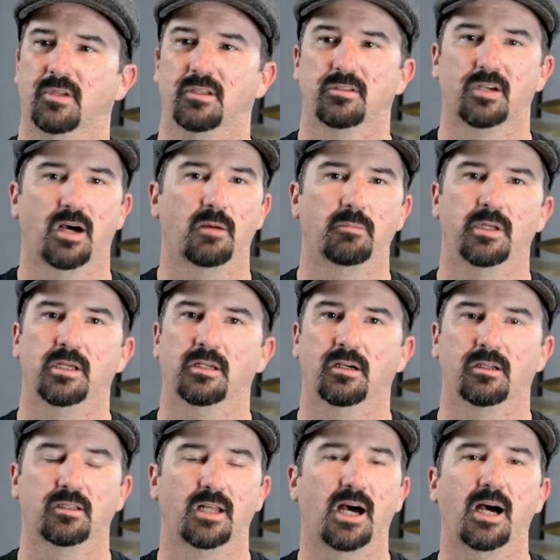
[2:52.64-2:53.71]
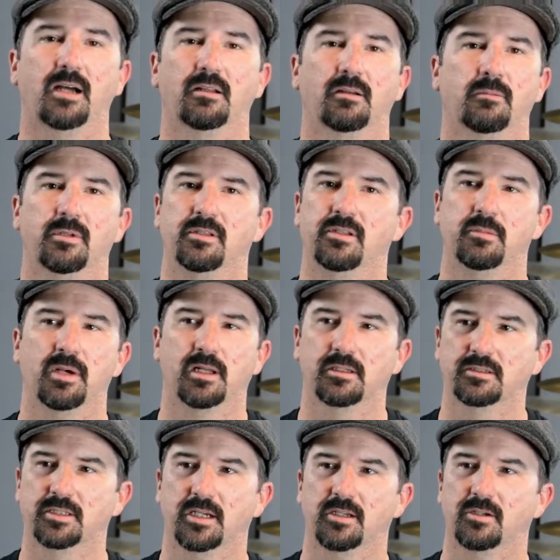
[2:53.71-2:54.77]
taught me a lot. I mean, Tim
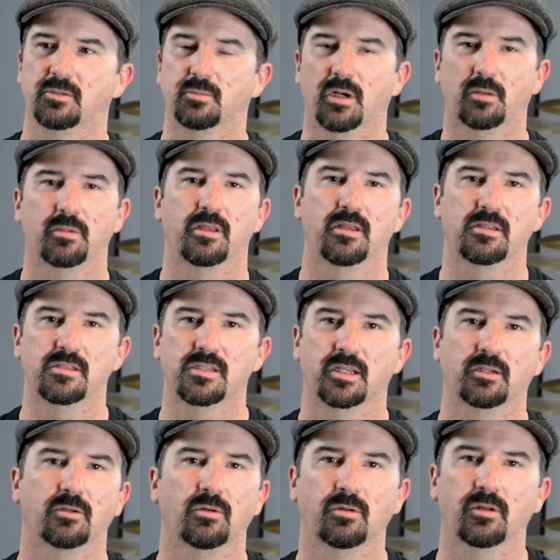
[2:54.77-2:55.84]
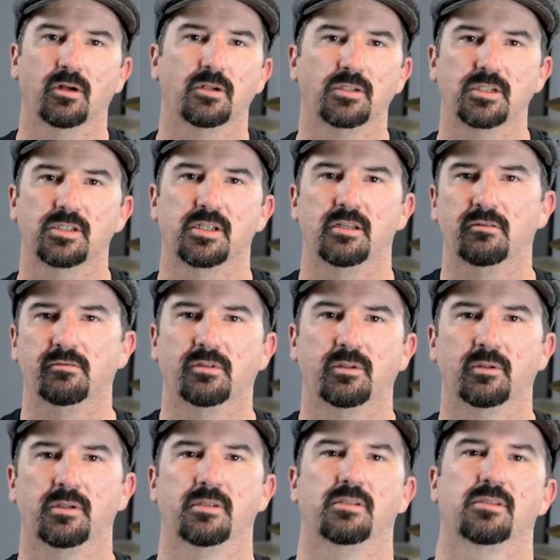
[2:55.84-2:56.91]
Alexander is probably the single largest
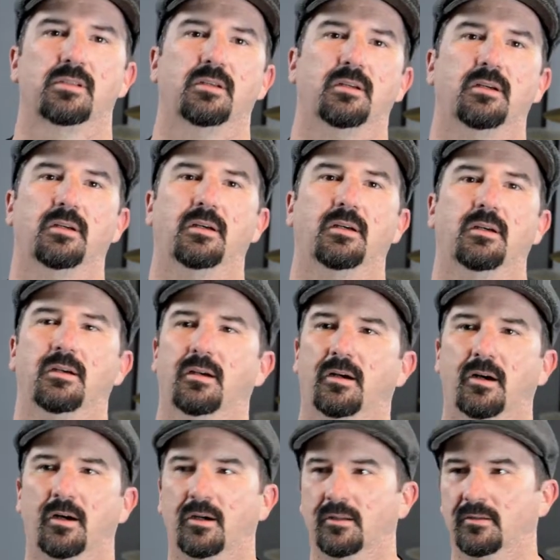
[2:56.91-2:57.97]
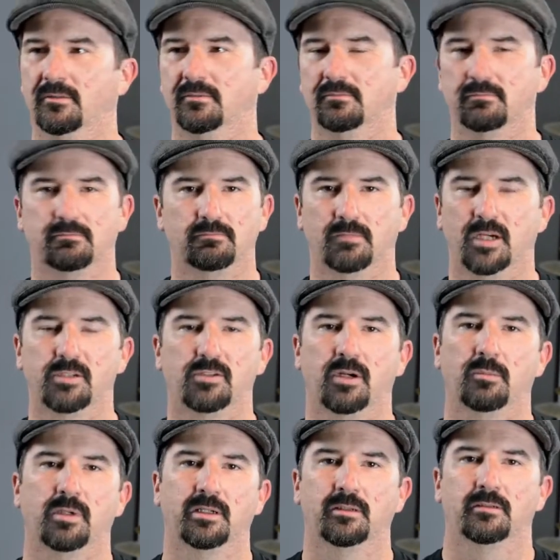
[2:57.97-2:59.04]
influence on my
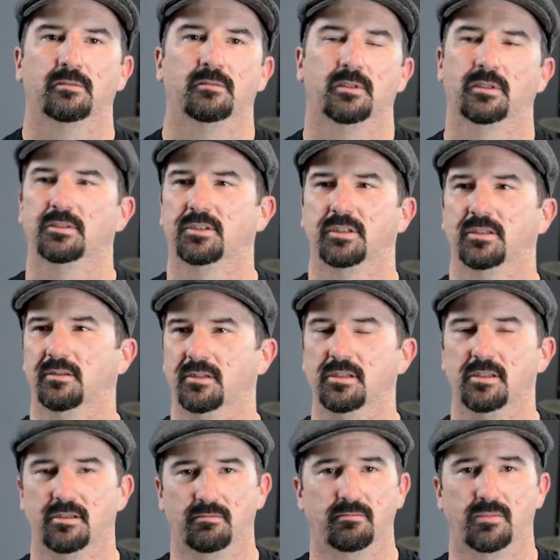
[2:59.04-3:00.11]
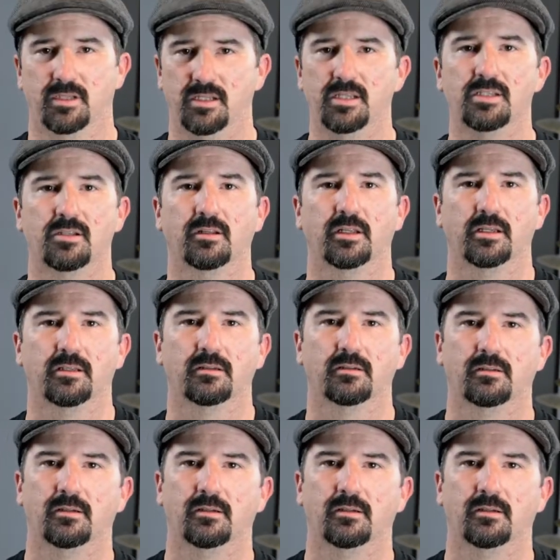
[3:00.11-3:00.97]
drumming, actually, easily.